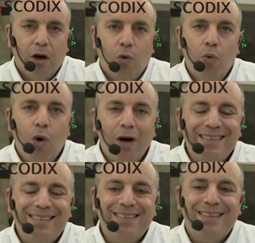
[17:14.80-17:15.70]

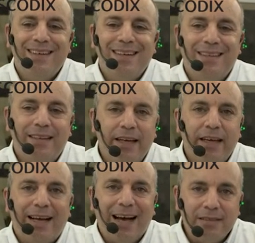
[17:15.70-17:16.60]
What
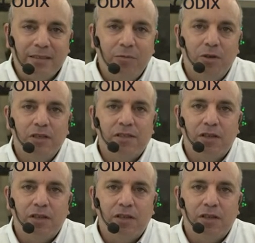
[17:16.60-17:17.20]
the customers